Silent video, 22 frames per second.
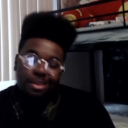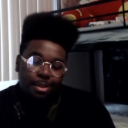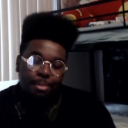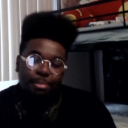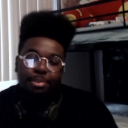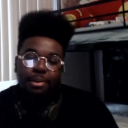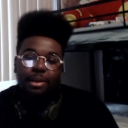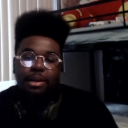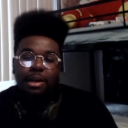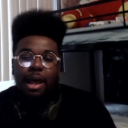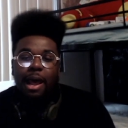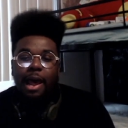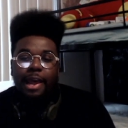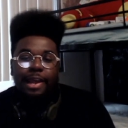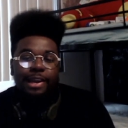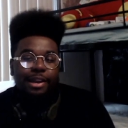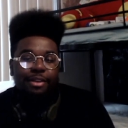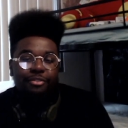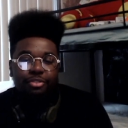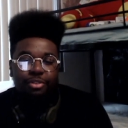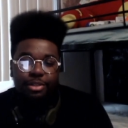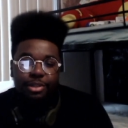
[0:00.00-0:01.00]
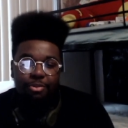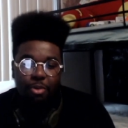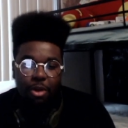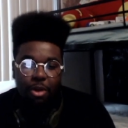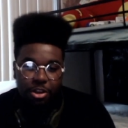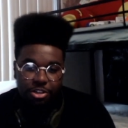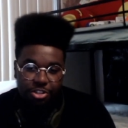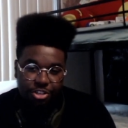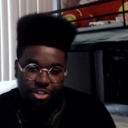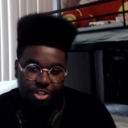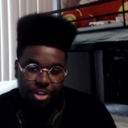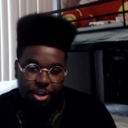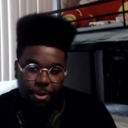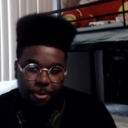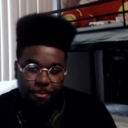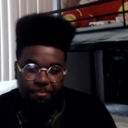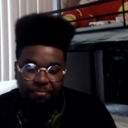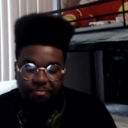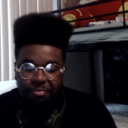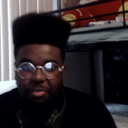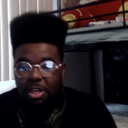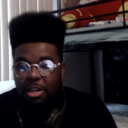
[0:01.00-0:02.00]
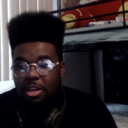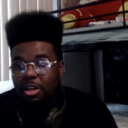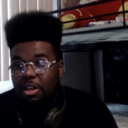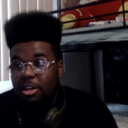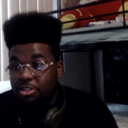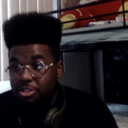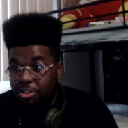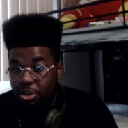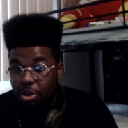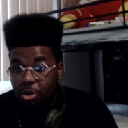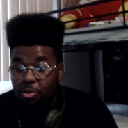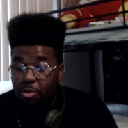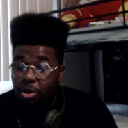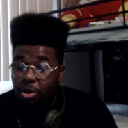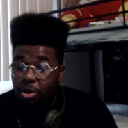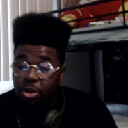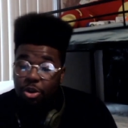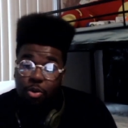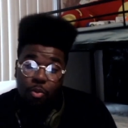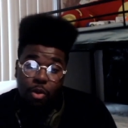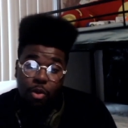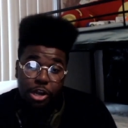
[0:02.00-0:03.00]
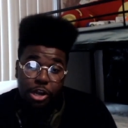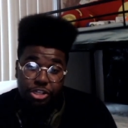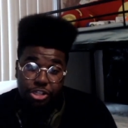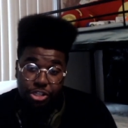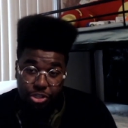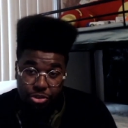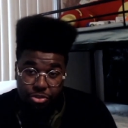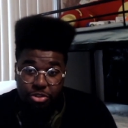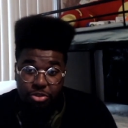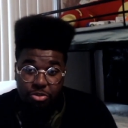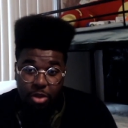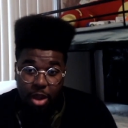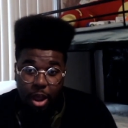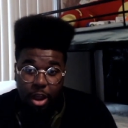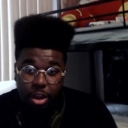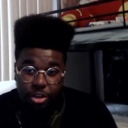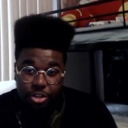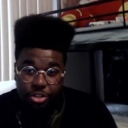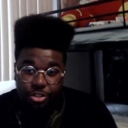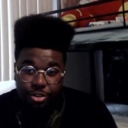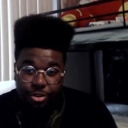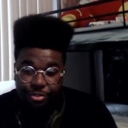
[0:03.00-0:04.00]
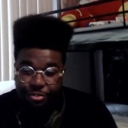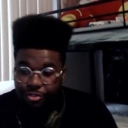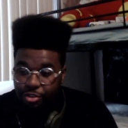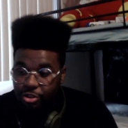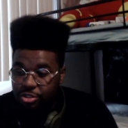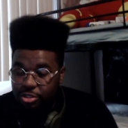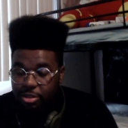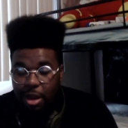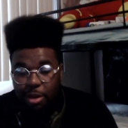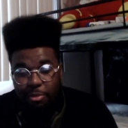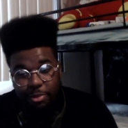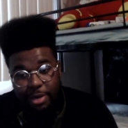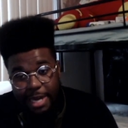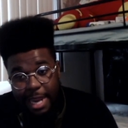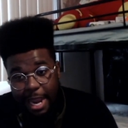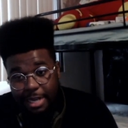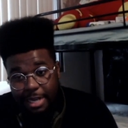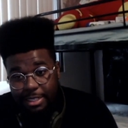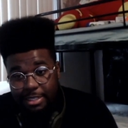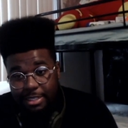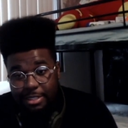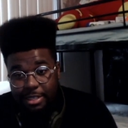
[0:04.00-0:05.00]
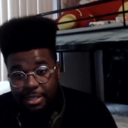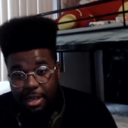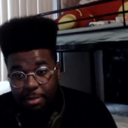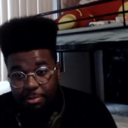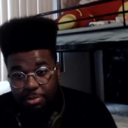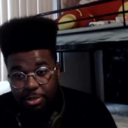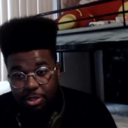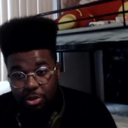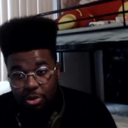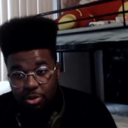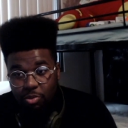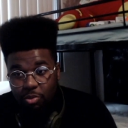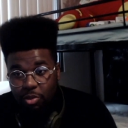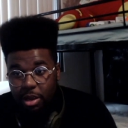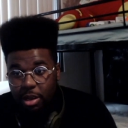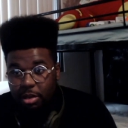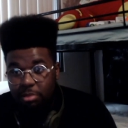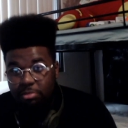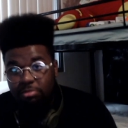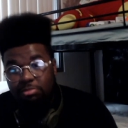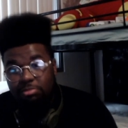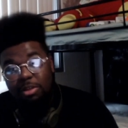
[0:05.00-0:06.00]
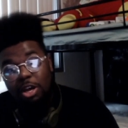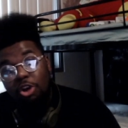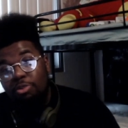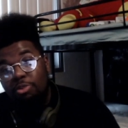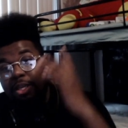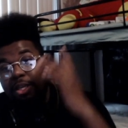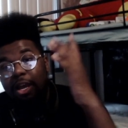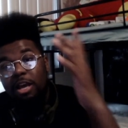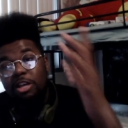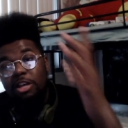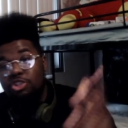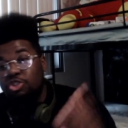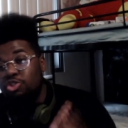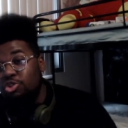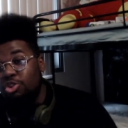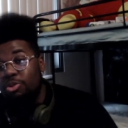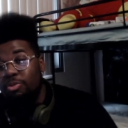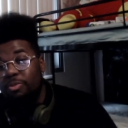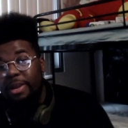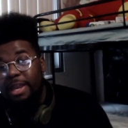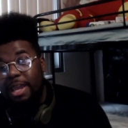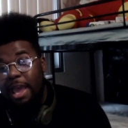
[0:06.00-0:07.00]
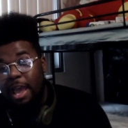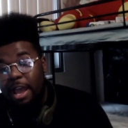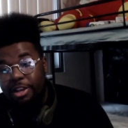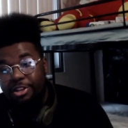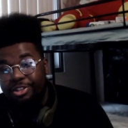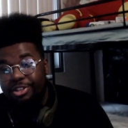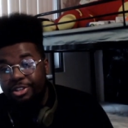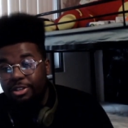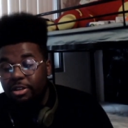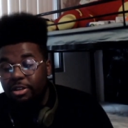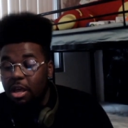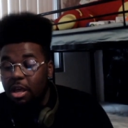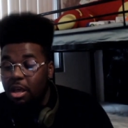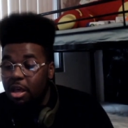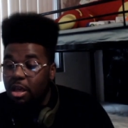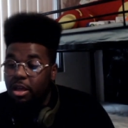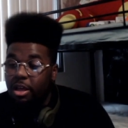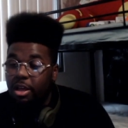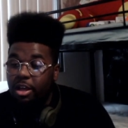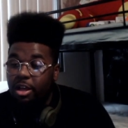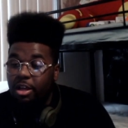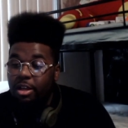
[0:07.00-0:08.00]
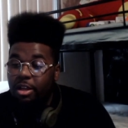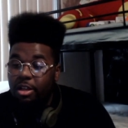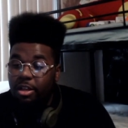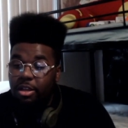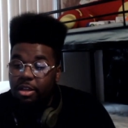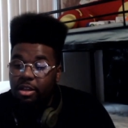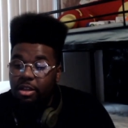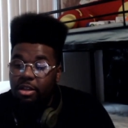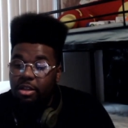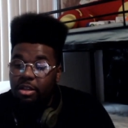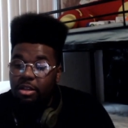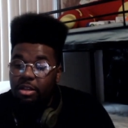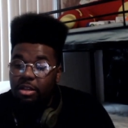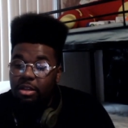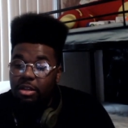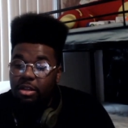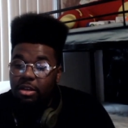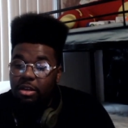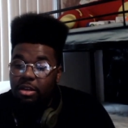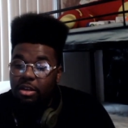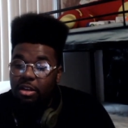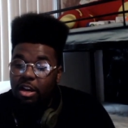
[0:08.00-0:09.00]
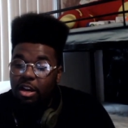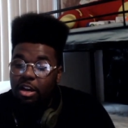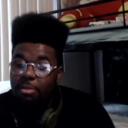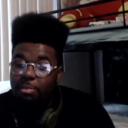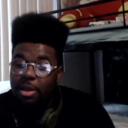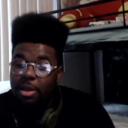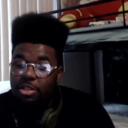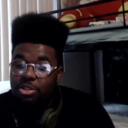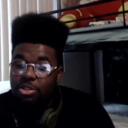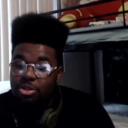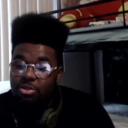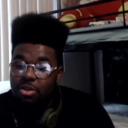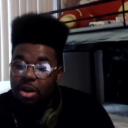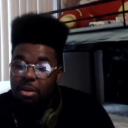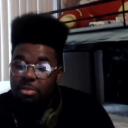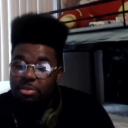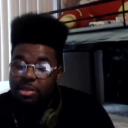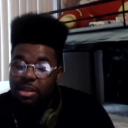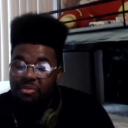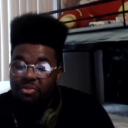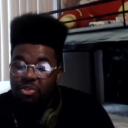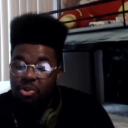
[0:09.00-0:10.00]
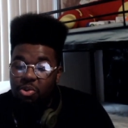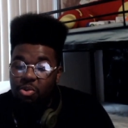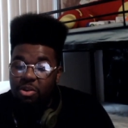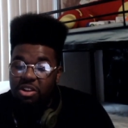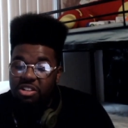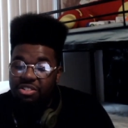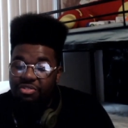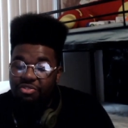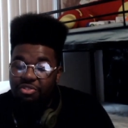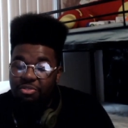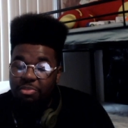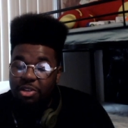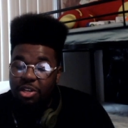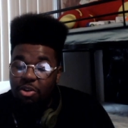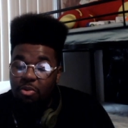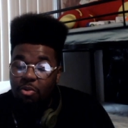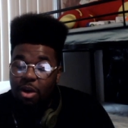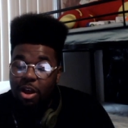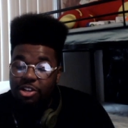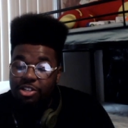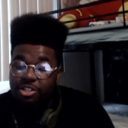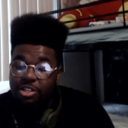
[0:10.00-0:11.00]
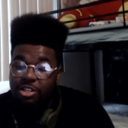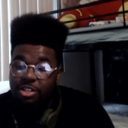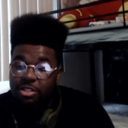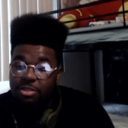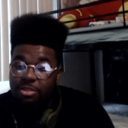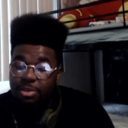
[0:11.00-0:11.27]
But I ain't never really watched the show. So we're going to watch Yu Yu Hakusho. First time reacting to episode 1. I hope you guys enjoyed the reaction. None of my subscribers have requested for me to watch this.